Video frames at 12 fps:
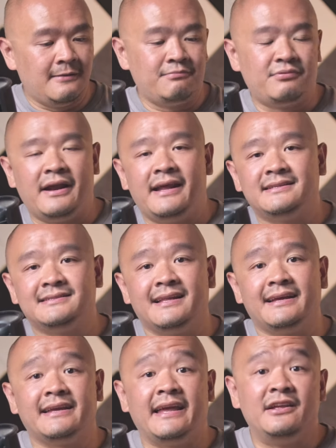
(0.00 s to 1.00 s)
brands
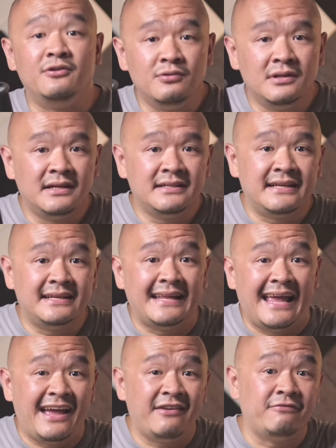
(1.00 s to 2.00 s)
like AULA that
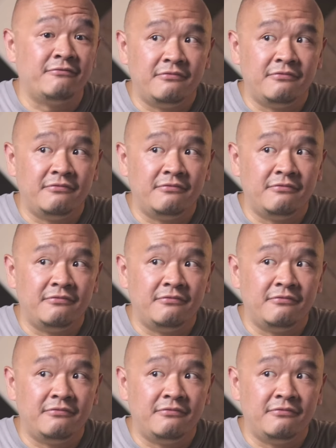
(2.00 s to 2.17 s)
have